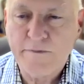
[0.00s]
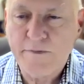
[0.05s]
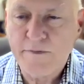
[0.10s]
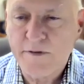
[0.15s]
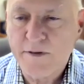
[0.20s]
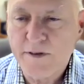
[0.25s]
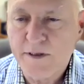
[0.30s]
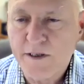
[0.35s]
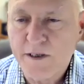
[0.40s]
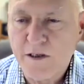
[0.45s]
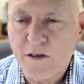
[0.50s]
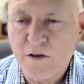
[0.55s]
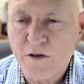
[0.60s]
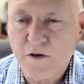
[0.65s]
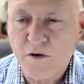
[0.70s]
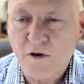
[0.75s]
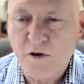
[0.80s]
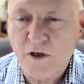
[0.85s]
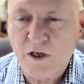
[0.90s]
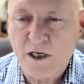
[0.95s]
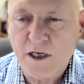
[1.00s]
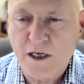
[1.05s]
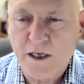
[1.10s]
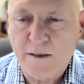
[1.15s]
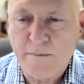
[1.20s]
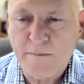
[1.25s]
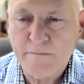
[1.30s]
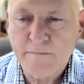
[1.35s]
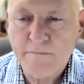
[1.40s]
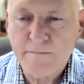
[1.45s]

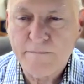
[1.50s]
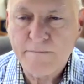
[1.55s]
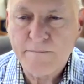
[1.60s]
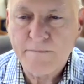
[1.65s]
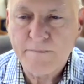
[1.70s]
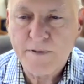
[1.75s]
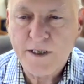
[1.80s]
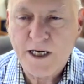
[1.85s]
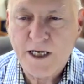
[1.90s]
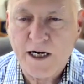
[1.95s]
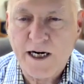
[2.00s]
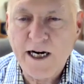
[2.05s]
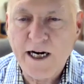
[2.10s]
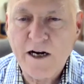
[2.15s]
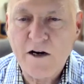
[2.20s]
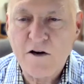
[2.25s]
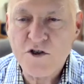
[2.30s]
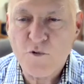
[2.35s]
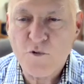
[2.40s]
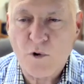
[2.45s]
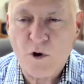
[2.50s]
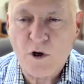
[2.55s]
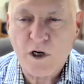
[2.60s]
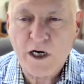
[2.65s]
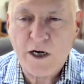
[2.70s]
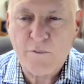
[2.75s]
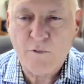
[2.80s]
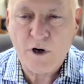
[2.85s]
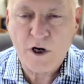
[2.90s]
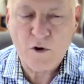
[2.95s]
little kind of housework I
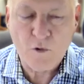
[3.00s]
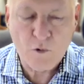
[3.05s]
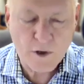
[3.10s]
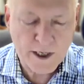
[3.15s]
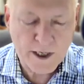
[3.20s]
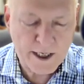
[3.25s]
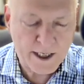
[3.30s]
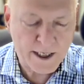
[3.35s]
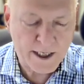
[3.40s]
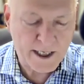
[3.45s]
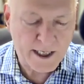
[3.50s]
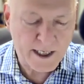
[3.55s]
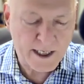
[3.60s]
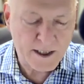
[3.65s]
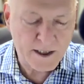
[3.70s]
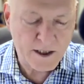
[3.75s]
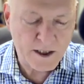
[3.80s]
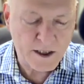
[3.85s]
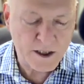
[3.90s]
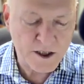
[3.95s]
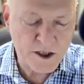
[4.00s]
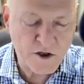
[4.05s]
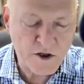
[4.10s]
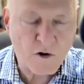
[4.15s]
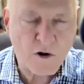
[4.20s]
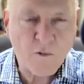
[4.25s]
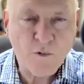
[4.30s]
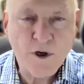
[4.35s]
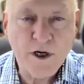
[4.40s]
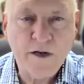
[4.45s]
want to go ahead and
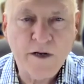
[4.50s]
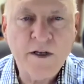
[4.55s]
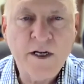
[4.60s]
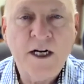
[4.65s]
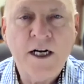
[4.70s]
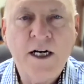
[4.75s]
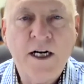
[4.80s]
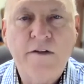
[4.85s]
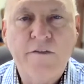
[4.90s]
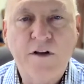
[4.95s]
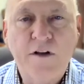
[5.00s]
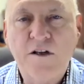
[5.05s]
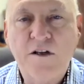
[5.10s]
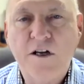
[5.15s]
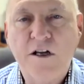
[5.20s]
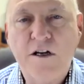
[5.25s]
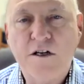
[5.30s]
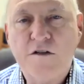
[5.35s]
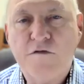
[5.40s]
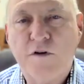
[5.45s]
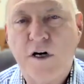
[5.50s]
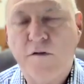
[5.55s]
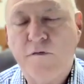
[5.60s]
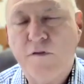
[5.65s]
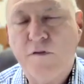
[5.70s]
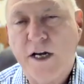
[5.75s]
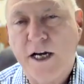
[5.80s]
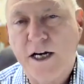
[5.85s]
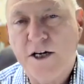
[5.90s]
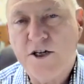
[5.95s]
start with. The attendance
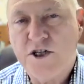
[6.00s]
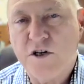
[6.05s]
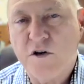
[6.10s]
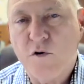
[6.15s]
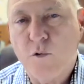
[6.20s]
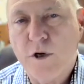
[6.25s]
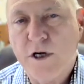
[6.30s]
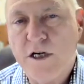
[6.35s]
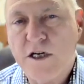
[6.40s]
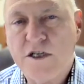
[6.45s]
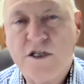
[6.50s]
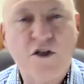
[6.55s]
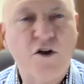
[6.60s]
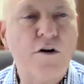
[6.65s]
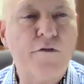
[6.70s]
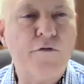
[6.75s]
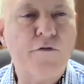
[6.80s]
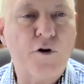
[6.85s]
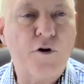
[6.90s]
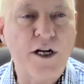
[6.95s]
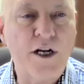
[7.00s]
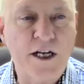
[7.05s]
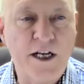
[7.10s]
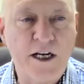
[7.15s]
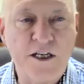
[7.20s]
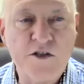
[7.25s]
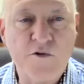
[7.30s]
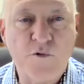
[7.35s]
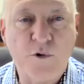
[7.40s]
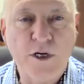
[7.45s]
verification quiz, look for it
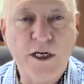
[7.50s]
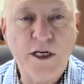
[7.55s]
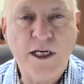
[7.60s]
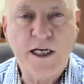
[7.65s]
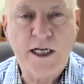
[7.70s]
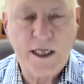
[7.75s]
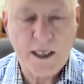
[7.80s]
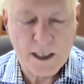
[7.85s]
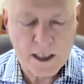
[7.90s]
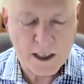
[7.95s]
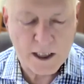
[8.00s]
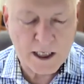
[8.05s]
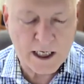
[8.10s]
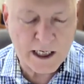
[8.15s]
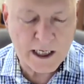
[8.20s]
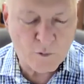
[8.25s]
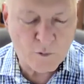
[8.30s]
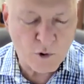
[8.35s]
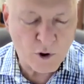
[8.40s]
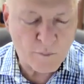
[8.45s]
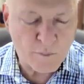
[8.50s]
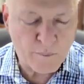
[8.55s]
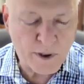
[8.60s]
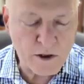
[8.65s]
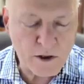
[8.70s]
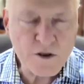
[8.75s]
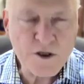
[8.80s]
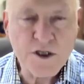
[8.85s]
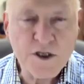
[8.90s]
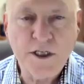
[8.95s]
next week. I will
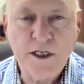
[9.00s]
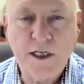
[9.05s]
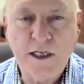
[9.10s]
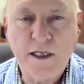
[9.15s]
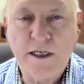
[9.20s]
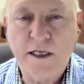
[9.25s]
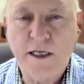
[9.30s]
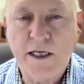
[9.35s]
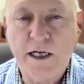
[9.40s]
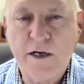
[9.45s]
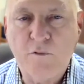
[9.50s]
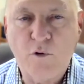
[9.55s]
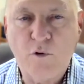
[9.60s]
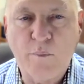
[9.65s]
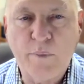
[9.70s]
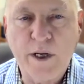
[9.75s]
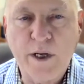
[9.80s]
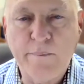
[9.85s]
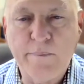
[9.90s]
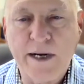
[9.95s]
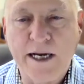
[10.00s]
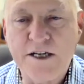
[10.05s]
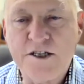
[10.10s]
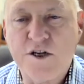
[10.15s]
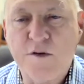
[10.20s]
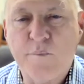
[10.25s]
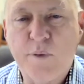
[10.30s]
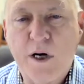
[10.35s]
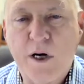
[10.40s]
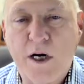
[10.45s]
post it. It will be based
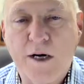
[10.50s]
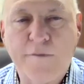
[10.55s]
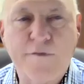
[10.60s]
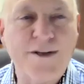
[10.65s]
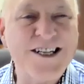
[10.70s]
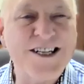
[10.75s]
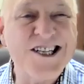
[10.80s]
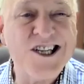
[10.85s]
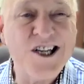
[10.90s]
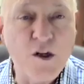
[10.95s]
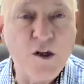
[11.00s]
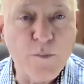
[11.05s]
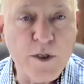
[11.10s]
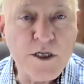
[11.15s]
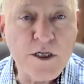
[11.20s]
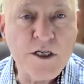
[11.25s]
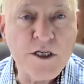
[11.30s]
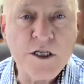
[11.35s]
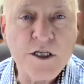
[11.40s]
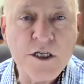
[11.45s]
upon the syllabus